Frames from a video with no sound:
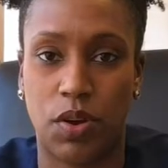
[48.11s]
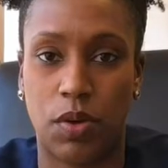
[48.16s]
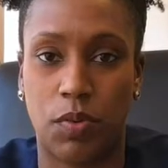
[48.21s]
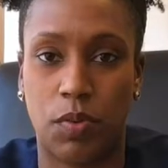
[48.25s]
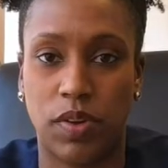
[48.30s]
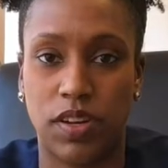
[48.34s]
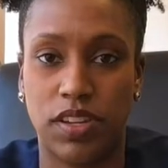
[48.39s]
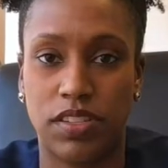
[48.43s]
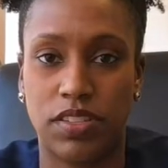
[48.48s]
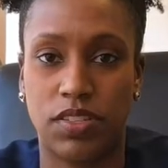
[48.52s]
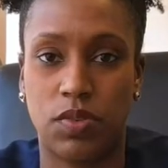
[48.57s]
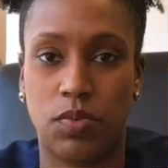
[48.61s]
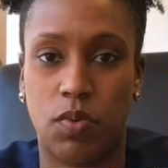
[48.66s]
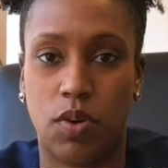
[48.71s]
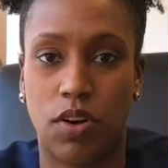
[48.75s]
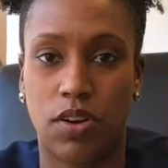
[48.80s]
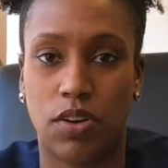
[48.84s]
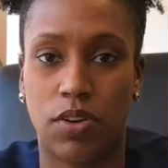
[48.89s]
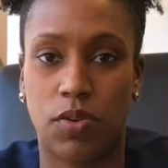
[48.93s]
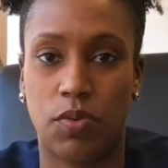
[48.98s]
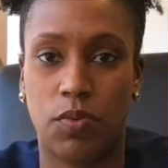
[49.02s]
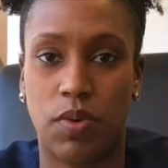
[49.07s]
I wanted to
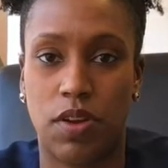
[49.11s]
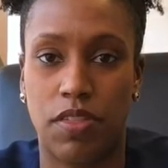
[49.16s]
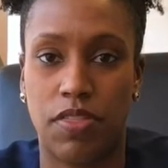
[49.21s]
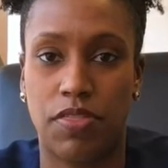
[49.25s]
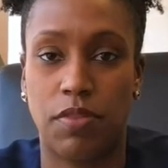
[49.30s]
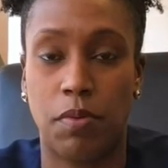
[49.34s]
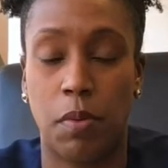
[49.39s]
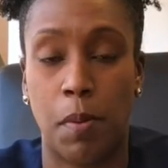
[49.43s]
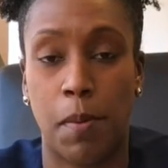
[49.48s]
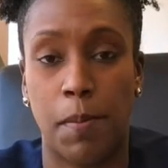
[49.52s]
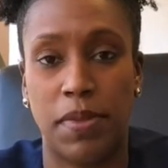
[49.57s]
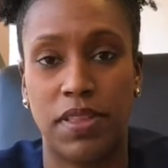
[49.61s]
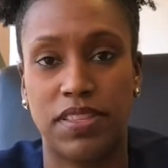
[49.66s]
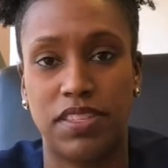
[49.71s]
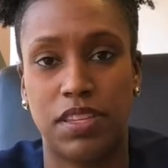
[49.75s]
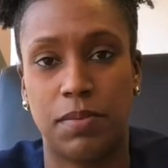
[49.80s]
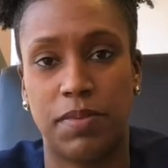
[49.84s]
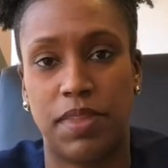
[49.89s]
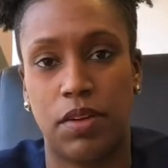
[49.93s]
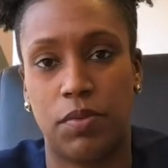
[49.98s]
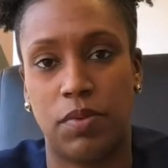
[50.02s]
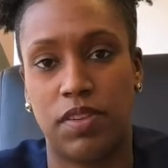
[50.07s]
work with the
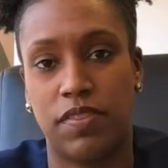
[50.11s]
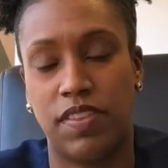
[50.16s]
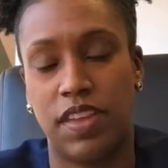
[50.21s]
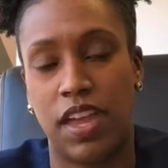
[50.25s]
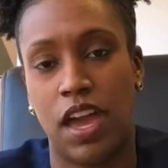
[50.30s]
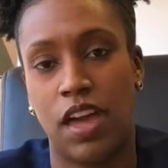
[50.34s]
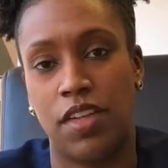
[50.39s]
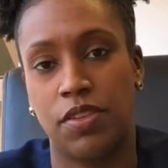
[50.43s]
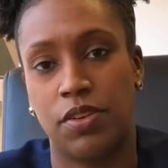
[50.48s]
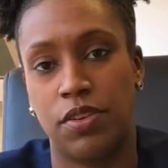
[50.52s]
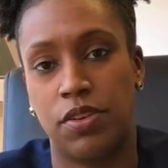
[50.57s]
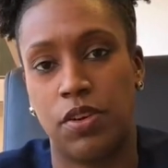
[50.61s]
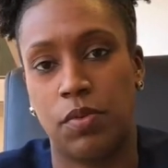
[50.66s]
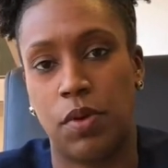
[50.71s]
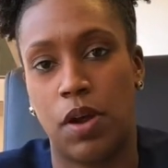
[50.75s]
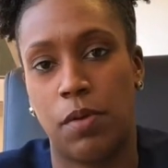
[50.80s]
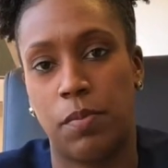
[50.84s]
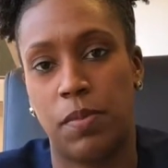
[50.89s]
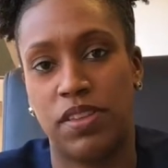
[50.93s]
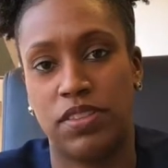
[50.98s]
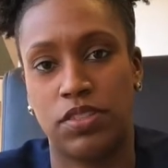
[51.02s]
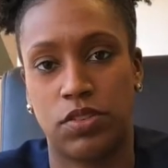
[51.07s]
momentum that we've gathered
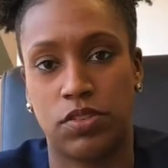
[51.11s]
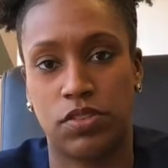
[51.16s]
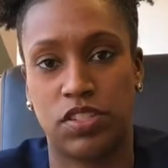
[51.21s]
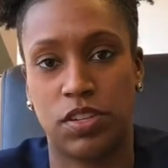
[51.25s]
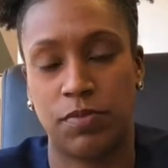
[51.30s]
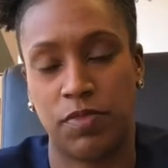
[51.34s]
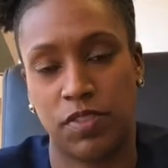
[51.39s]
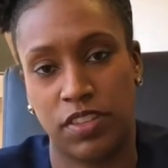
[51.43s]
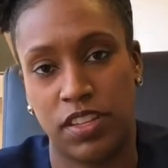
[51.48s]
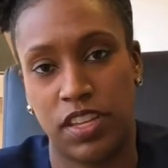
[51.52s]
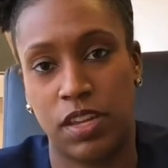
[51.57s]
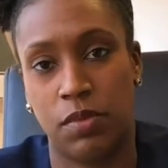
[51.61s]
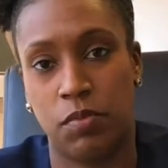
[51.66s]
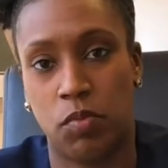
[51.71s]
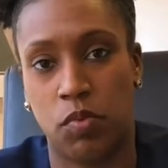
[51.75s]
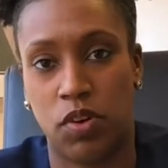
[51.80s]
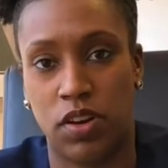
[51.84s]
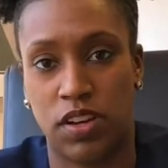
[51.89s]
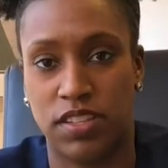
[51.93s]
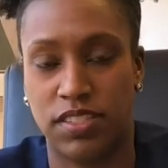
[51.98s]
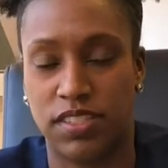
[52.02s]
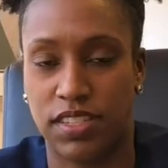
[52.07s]
around mentorship for the
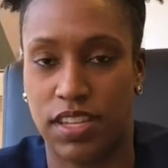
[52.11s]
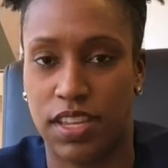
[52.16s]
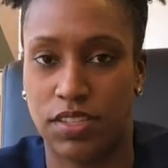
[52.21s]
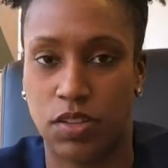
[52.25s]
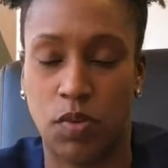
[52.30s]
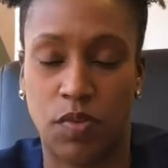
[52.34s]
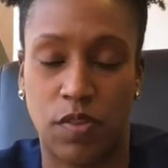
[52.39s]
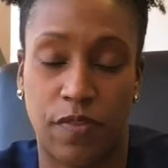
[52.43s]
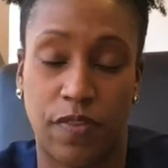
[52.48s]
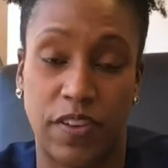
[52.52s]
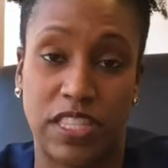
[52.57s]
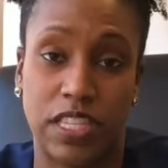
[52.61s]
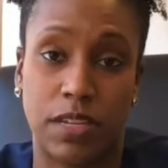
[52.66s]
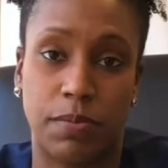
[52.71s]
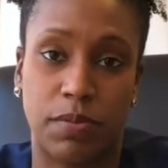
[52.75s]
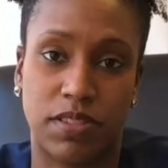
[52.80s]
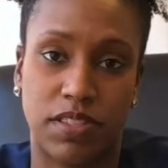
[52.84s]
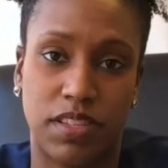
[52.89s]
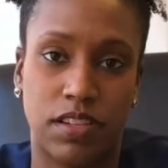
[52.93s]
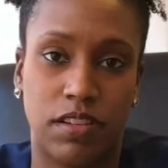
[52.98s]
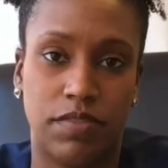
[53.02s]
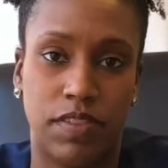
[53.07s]
M1s, as over
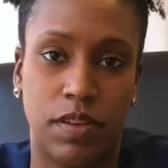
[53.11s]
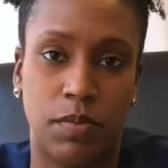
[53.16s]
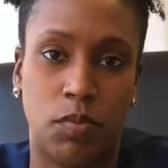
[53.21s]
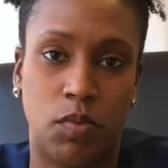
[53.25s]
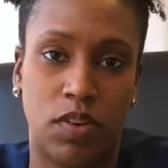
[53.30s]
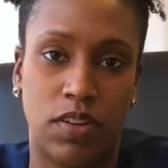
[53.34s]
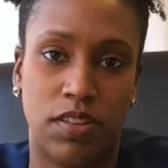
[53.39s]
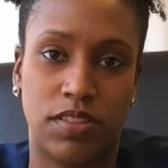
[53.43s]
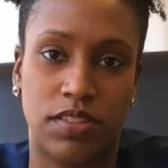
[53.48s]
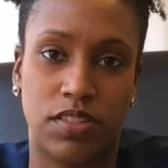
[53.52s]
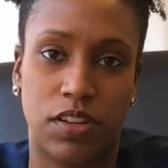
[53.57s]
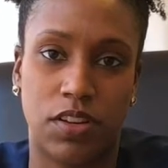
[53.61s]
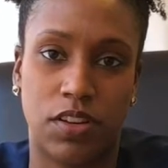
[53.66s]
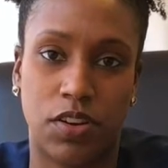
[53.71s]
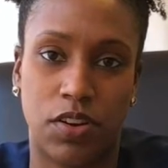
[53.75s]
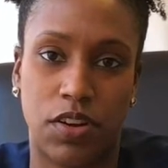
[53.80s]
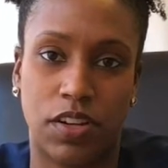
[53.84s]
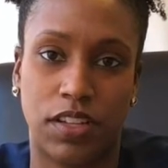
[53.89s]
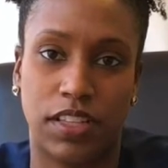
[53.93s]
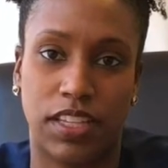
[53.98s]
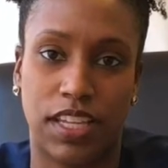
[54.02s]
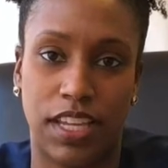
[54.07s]
50% of M1s are
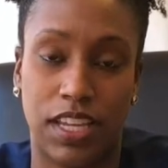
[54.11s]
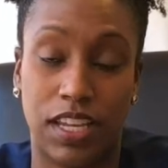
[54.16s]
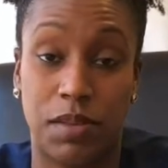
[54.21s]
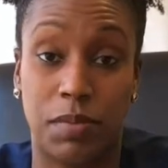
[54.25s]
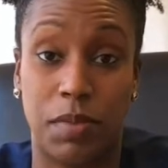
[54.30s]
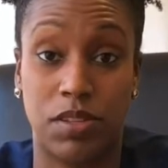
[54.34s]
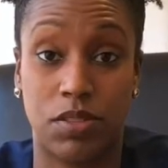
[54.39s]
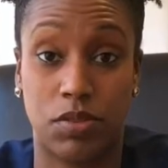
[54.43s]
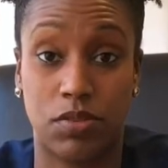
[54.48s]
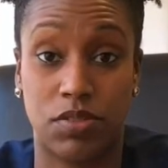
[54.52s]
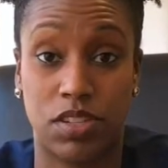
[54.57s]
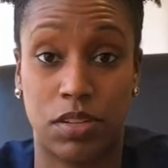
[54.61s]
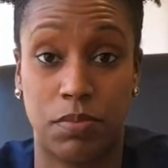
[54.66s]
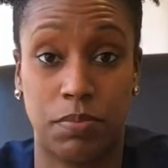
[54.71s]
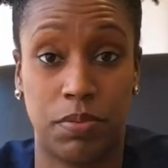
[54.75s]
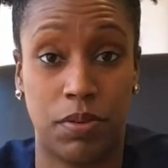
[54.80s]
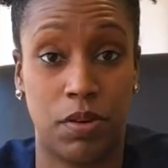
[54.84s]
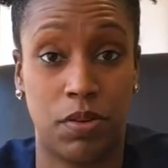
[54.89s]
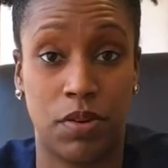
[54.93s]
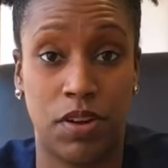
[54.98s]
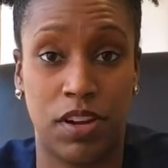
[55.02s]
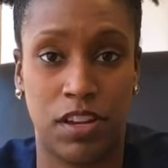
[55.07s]
currently in a mentorship
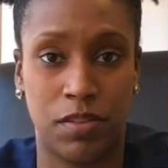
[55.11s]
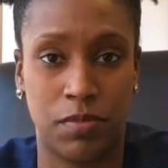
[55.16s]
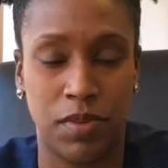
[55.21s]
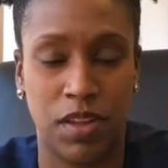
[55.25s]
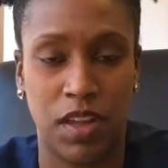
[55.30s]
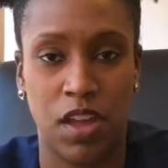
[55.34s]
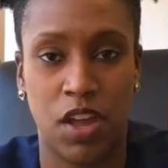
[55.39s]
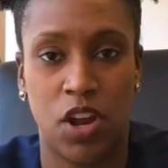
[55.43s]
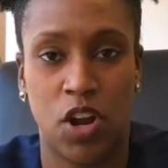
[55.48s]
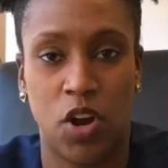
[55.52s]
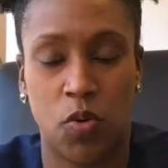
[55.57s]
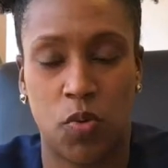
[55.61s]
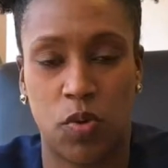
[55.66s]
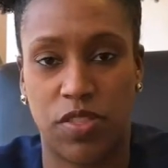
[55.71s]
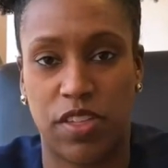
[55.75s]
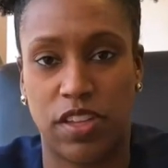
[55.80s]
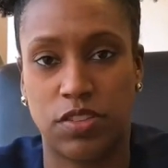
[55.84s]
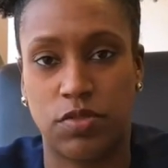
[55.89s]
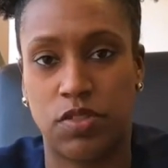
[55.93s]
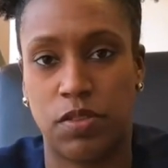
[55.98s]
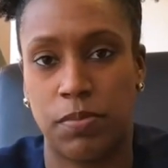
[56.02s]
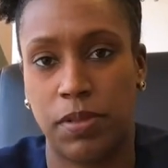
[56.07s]
program, whether
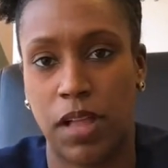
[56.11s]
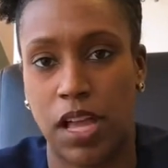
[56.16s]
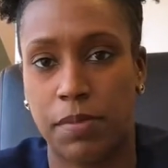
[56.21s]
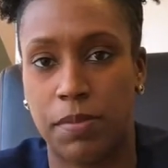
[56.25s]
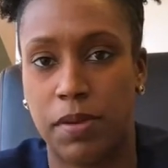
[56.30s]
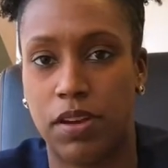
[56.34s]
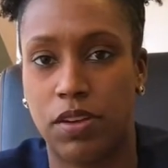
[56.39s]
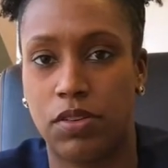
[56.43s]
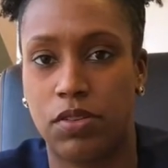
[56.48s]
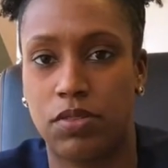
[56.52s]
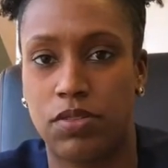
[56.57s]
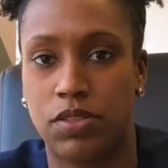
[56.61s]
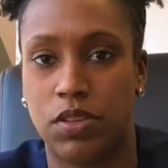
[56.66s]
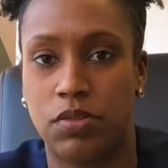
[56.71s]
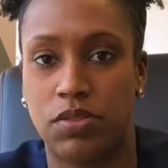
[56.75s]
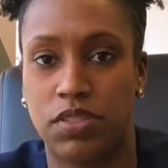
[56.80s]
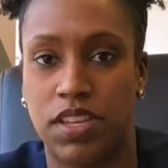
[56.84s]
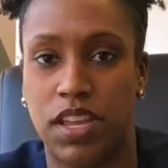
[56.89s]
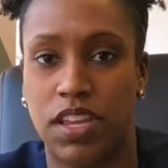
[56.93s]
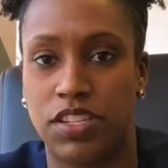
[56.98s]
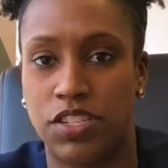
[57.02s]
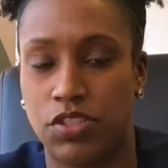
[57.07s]
that's with the Black Medical
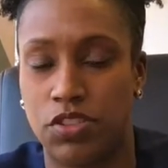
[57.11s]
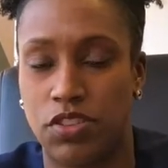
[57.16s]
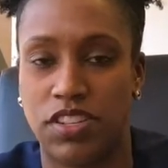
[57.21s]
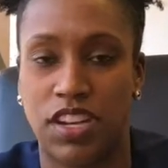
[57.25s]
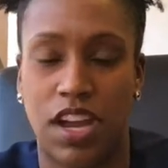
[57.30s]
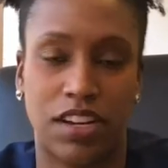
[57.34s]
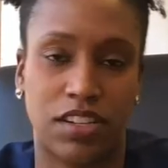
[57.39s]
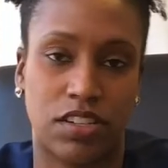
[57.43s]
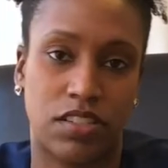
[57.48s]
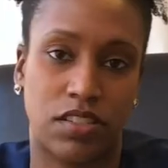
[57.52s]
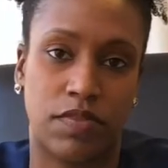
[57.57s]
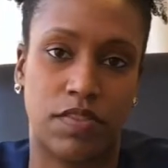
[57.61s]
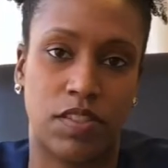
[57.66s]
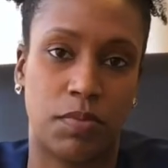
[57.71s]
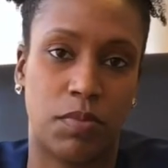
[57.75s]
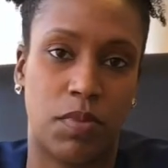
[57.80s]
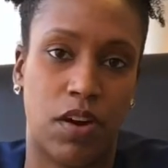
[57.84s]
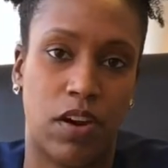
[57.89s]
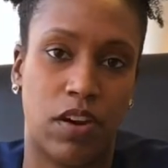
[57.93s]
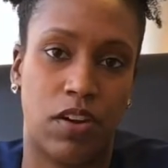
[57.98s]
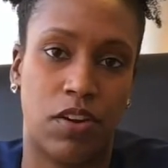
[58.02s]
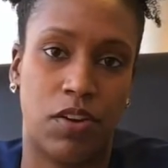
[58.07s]
Association or Doctors of
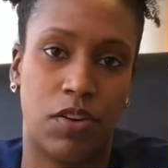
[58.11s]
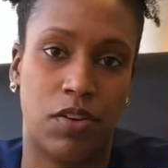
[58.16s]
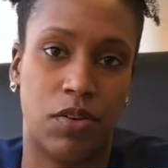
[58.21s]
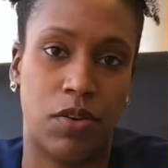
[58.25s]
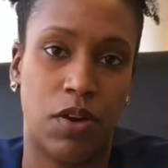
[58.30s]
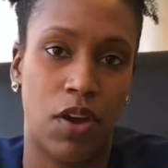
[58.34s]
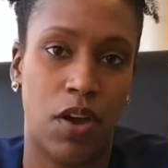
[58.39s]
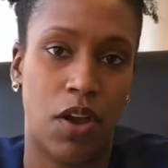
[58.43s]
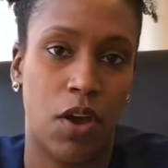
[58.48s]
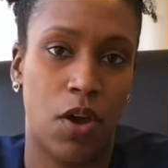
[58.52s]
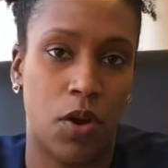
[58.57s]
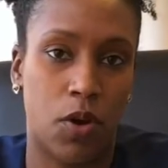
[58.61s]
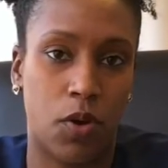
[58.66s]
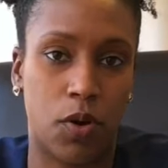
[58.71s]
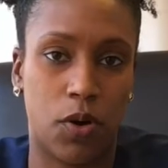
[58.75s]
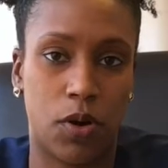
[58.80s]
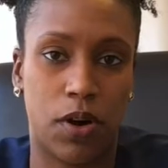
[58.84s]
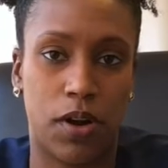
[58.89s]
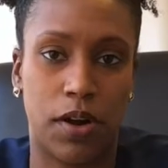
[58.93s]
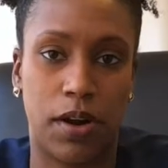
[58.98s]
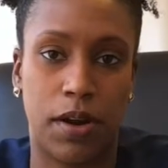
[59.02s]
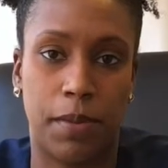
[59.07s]
Tomorrow
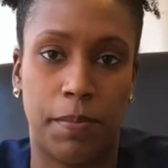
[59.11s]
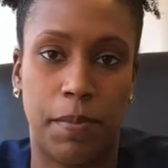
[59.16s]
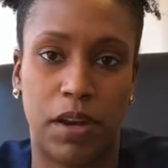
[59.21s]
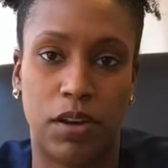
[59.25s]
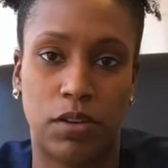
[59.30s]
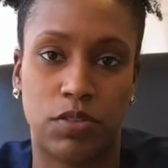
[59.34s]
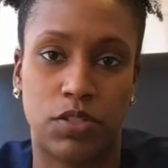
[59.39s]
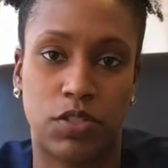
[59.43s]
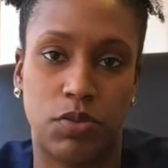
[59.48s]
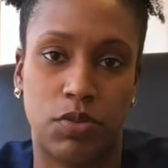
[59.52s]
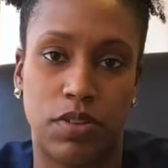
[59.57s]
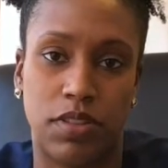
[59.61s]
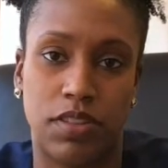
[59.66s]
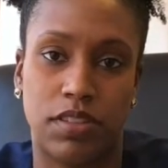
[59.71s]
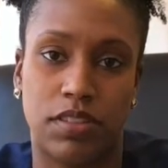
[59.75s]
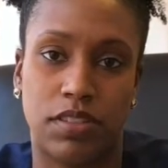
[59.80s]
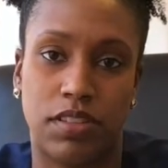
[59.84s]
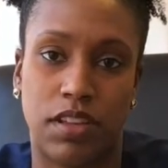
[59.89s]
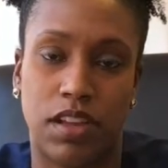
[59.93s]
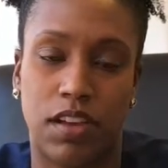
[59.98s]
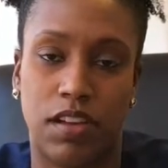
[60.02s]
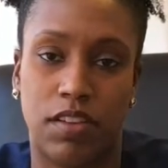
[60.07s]
or medical
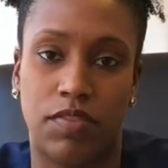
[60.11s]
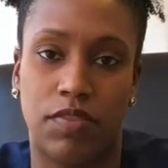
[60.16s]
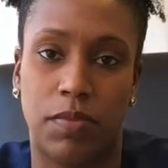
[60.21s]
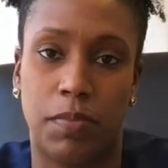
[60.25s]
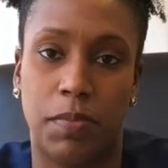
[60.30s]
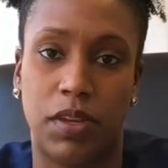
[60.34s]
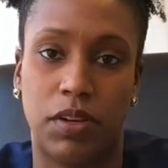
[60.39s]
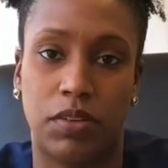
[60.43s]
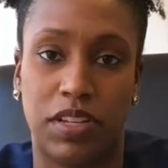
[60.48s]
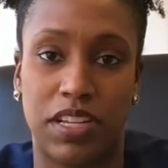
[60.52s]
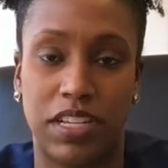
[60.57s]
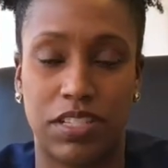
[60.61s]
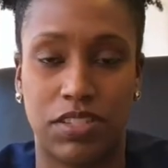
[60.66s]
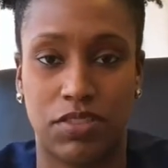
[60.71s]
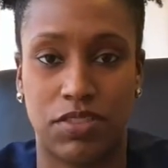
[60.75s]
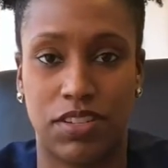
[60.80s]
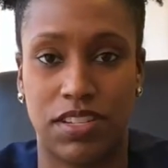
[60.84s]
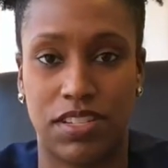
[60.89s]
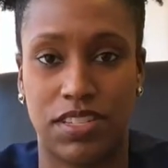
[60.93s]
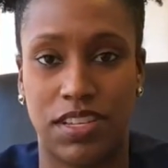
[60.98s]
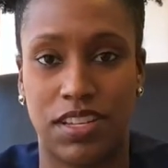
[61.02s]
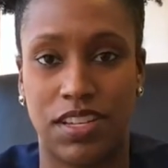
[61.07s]
students of Middle Eastern
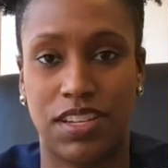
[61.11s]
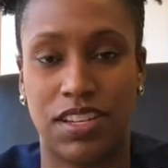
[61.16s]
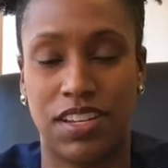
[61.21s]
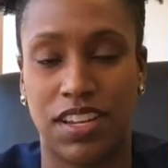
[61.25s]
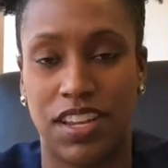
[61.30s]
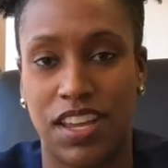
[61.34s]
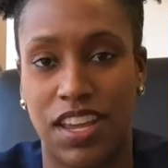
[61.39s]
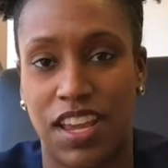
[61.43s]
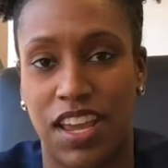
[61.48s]
descent.